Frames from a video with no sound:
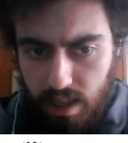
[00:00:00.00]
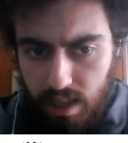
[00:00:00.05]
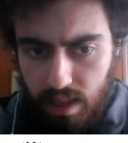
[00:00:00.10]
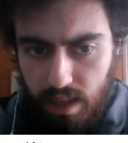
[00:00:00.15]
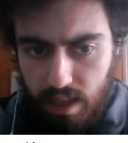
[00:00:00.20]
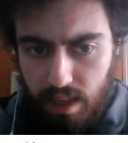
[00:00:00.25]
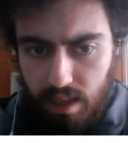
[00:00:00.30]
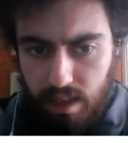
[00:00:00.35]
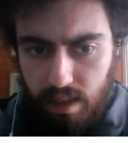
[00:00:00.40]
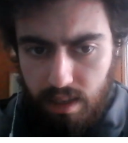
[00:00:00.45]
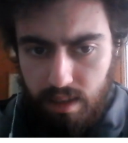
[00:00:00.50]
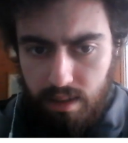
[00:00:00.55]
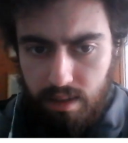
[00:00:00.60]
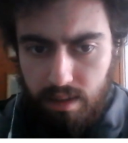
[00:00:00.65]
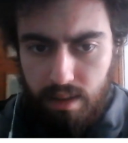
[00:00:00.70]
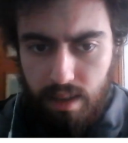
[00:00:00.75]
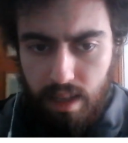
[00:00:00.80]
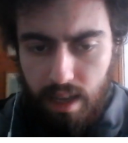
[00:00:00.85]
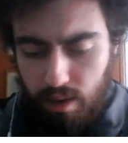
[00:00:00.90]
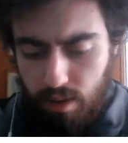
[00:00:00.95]
meaning
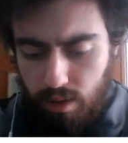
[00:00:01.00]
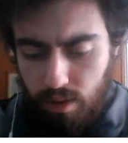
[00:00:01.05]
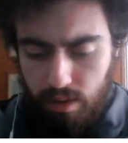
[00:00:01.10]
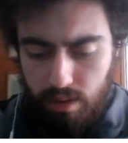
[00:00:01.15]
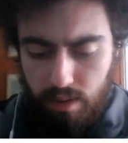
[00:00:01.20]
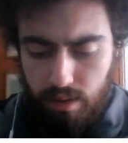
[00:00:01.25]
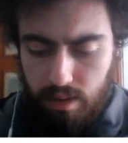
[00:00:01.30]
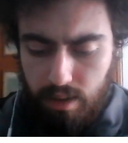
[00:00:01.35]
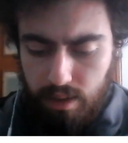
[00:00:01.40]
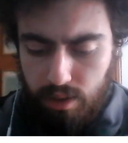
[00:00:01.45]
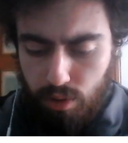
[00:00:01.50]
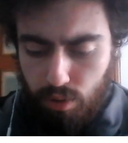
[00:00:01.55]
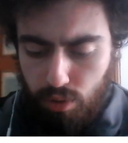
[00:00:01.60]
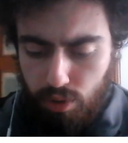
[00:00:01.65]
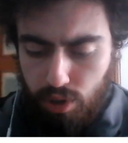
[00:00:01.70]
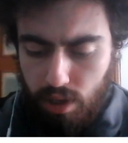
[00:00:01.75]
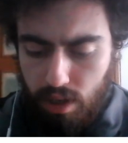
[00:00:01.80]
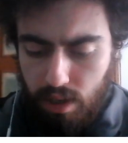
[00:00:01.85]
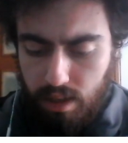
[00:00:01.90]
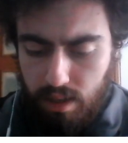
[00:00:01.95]
that are
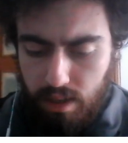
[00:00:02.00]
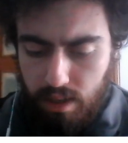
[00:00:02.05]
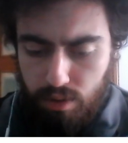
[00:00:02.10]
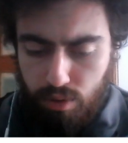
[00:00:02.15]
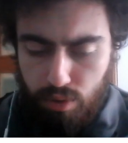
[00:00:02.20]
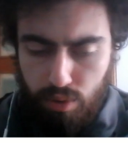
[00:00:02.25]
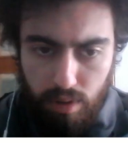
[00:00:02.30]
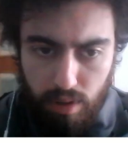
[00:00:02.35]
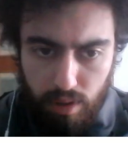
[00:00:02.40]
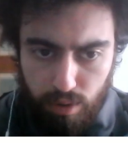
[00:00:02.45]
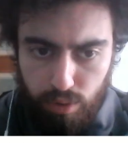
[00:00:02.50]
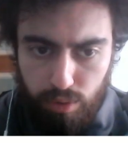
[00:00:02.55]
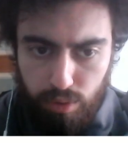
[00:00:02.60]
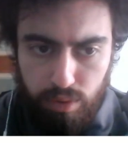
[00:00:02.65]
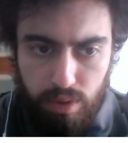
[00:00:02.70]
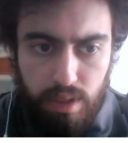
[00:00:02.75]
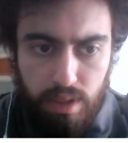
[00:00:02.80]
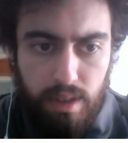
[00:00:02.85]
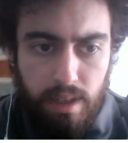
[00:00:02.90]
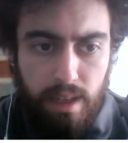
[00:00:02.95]
associated to the
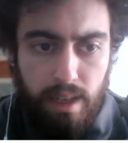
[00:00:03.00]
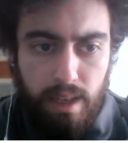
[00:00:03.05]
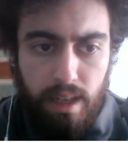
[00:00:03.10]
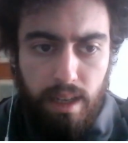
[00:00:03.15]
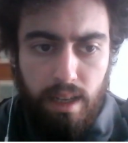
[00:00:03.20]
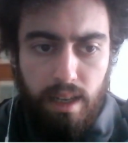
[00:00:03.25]
root.